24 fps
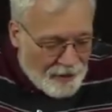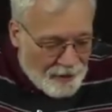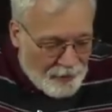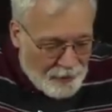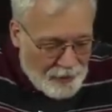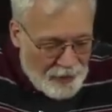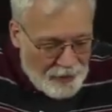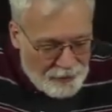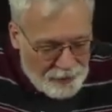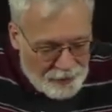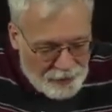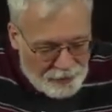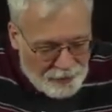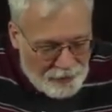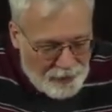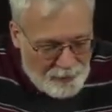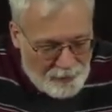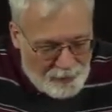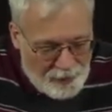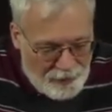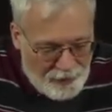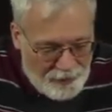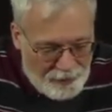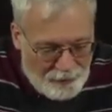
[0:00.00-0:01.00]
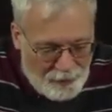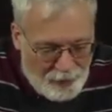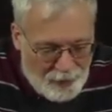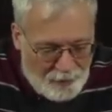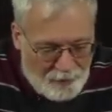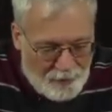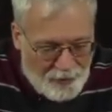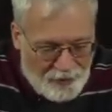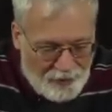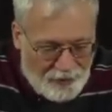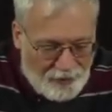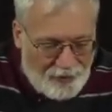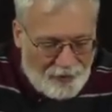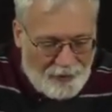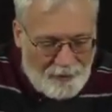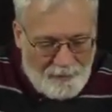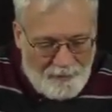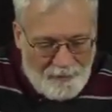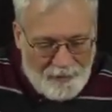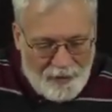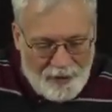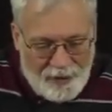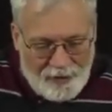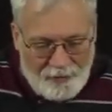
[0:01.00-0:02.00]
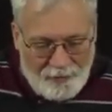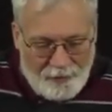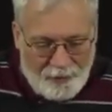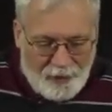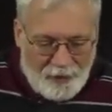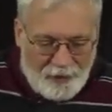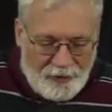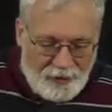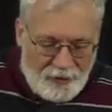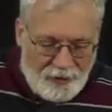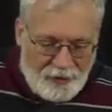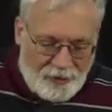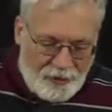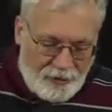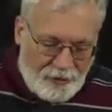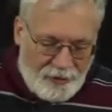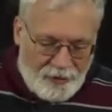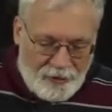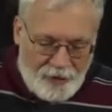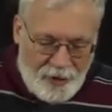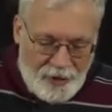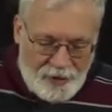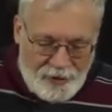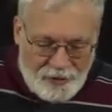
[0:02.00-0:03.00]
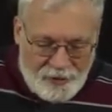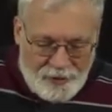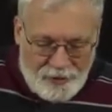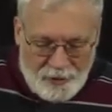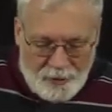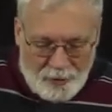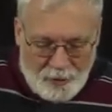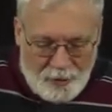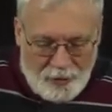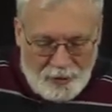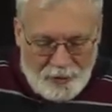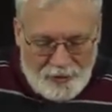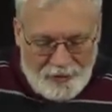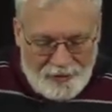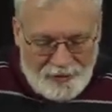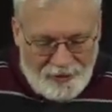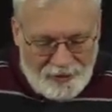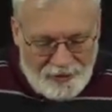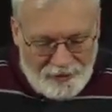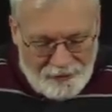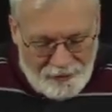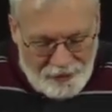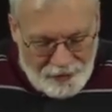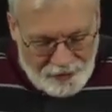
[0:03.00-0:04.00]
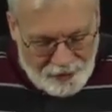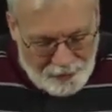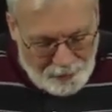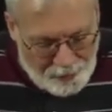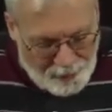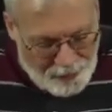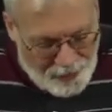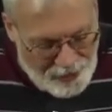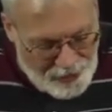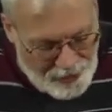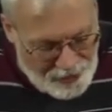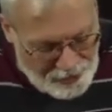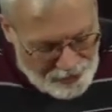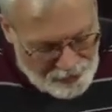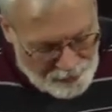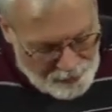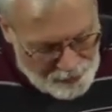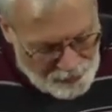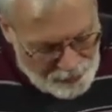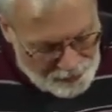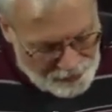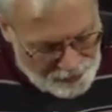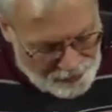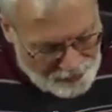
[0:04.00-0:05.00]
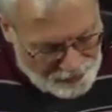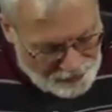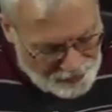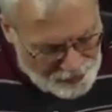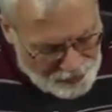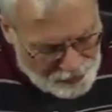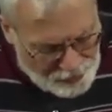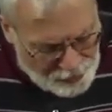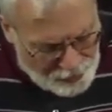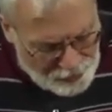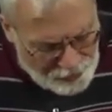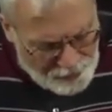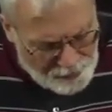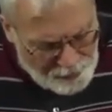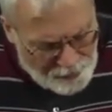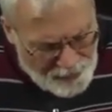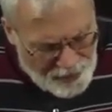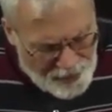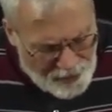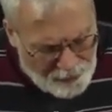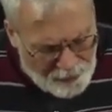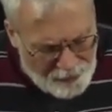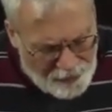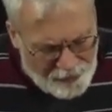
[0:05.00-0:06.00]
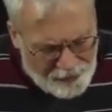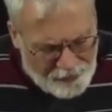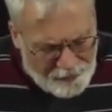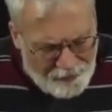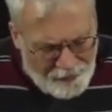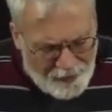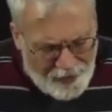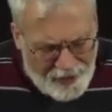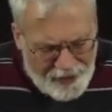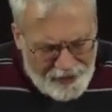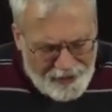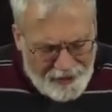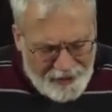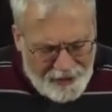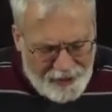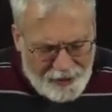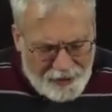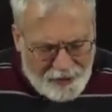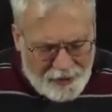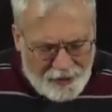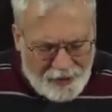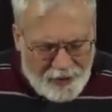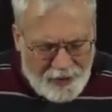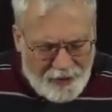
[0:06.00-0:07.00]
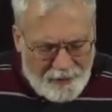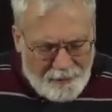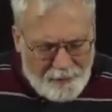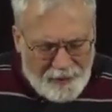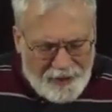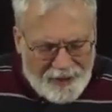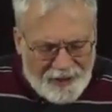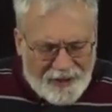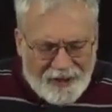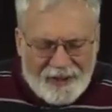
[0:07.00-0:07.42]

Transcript: We have a scripture in Romans. For since the creation of the world, his invisible attributes, his eternal power and divine nature have been